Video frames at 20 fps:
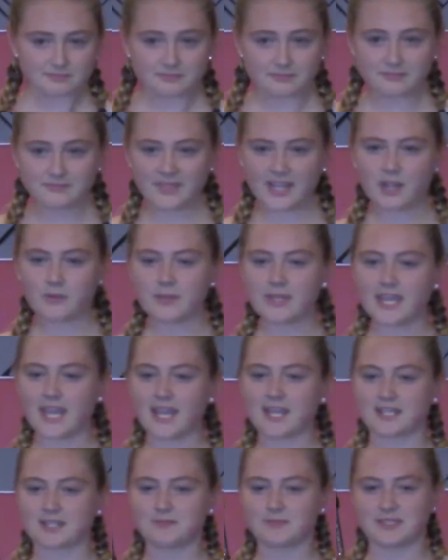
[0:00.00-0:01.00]
Now we
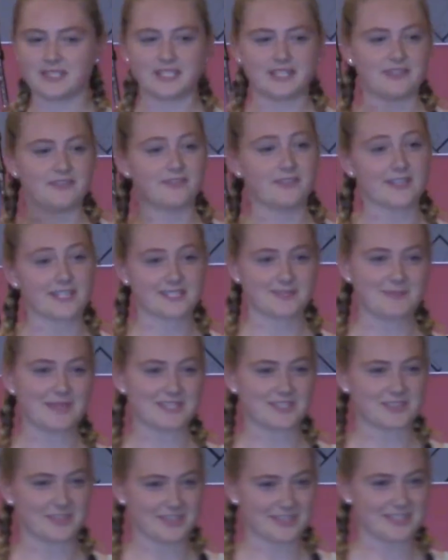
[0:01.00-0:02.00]
can't completely fix
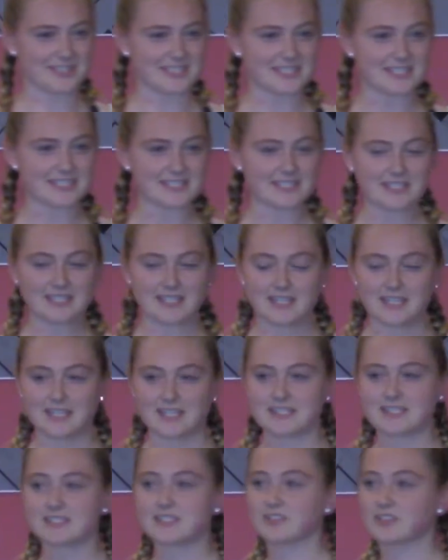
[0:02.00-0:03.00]
mental illness.
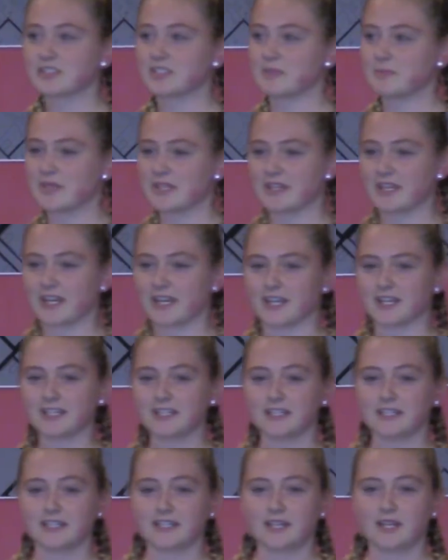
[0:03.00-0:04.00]
It's still going to be there,
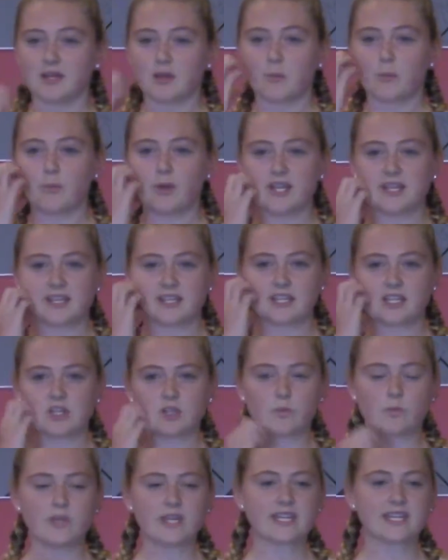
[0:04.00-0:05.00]
but
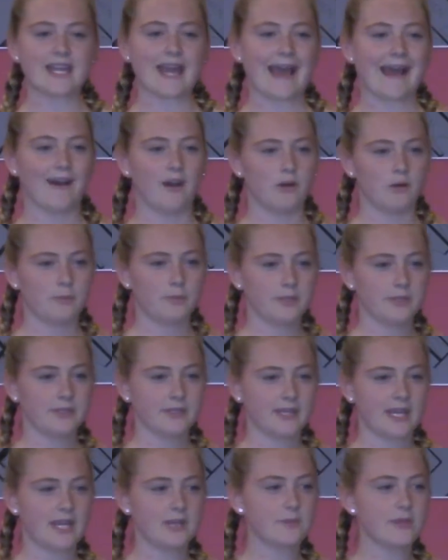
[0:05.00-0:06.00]
we can help,
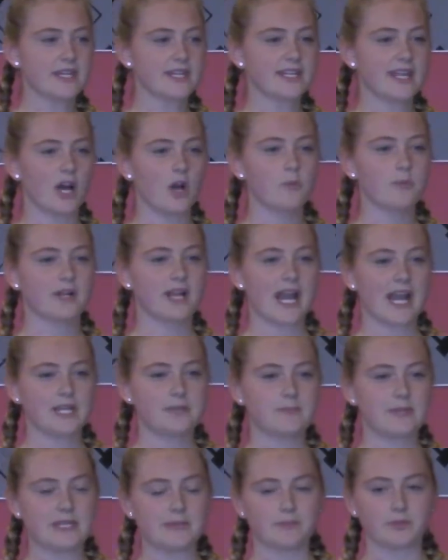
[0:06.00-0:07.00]
and we can help
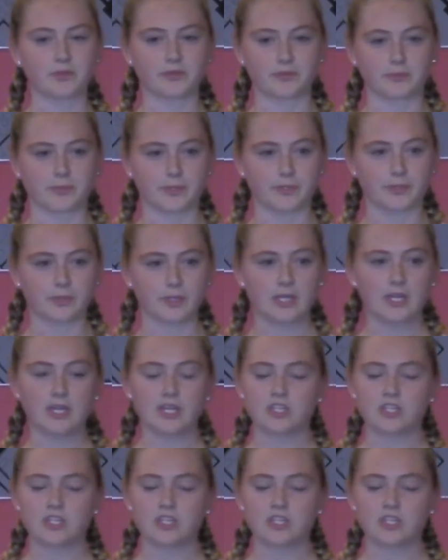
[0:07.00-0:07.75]
guide people through.